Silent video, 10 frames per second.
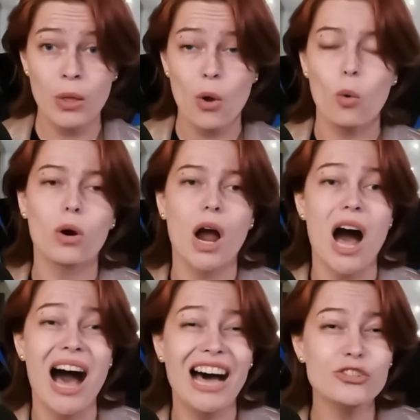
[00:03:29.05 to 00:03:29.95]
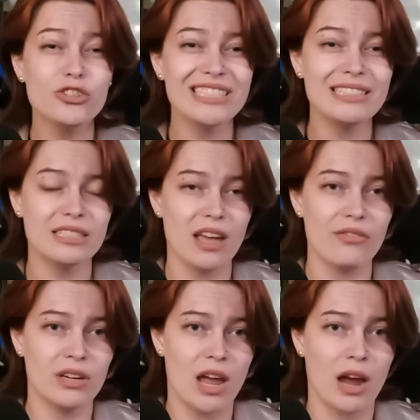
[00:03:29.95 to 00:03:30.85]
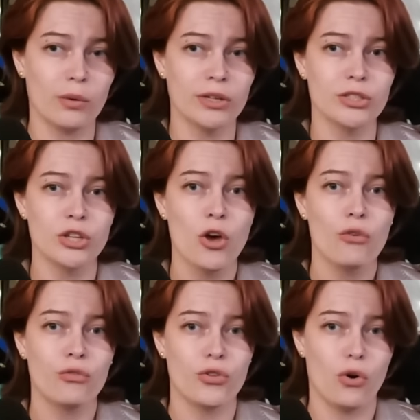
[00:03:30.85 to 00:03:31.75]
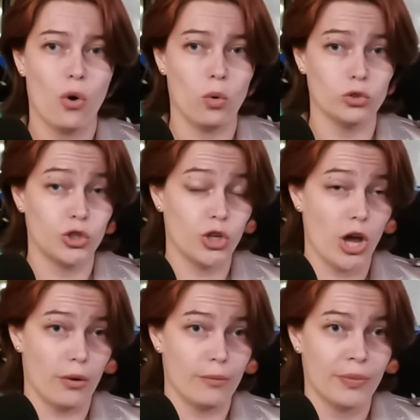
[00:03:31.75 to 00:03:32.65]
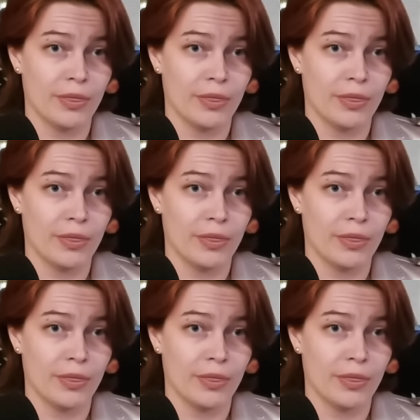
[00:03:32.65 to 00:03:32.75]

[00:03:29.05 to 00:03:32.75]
or 107 hours for the whole show.